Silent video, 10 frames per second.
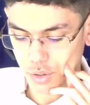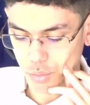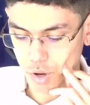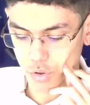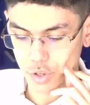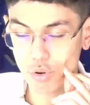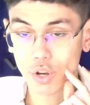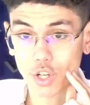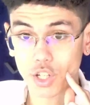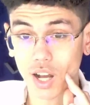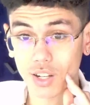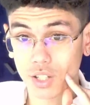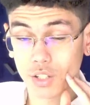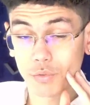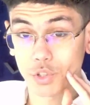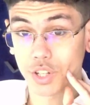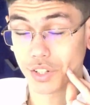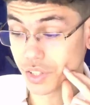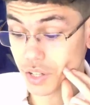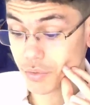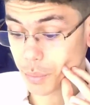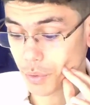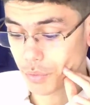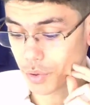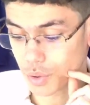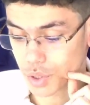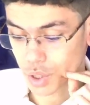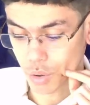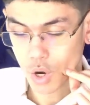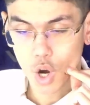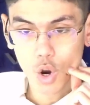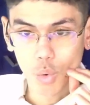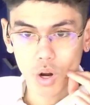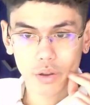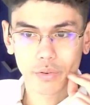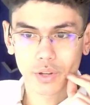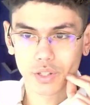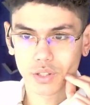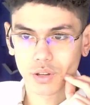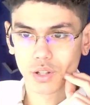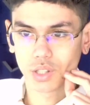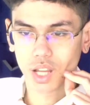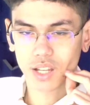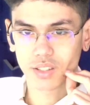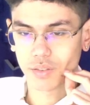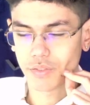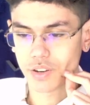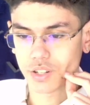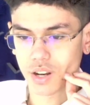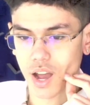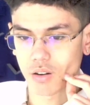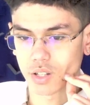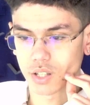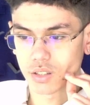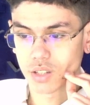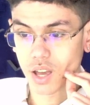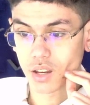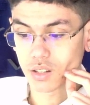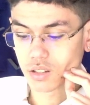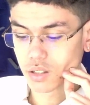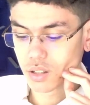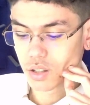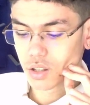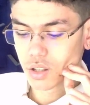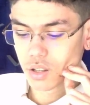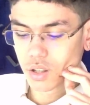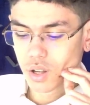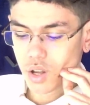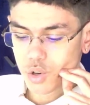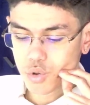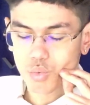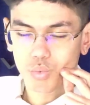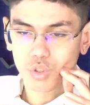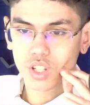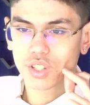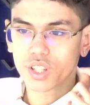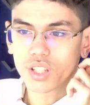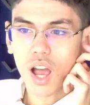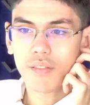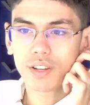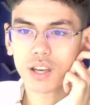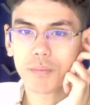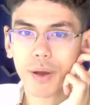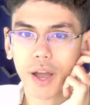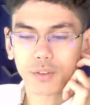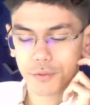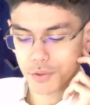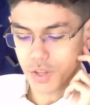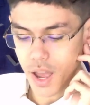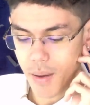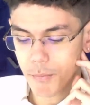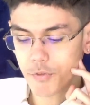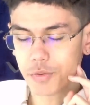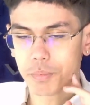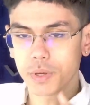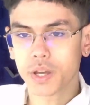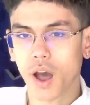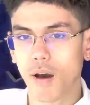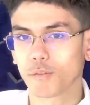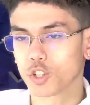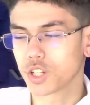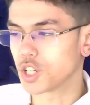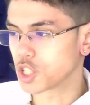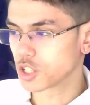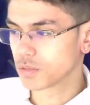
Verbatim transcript: well. Jokic shot 6 for 16 from the field, so one of his less efficient outings. And do, does this have an impact for the MVP conversation?